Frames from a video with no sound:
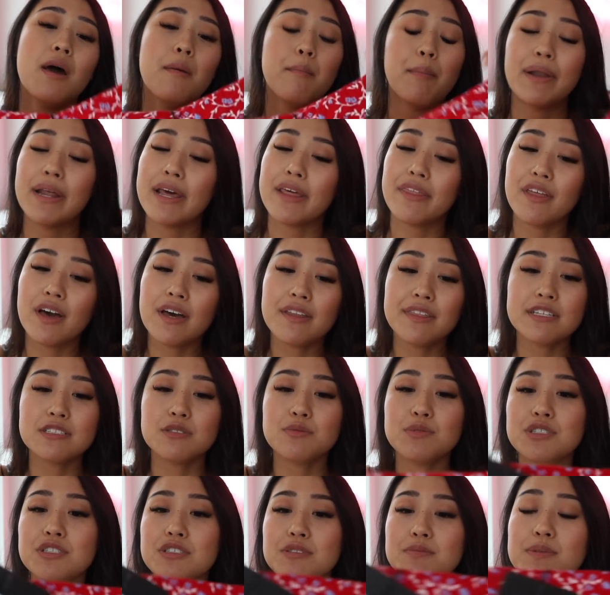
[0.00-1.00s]
But I thought
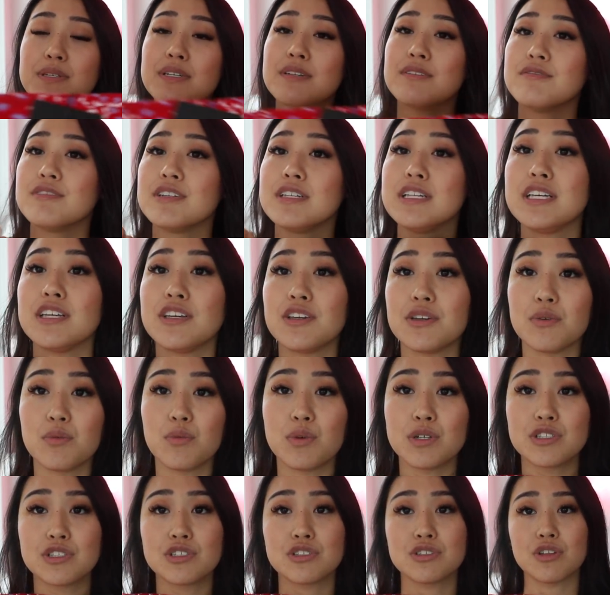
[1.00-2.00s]
this would just be a really cute
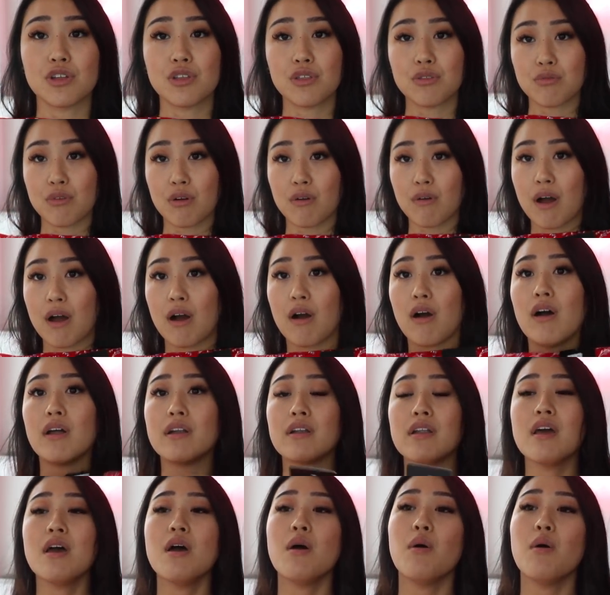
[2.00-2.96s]
one just to throw on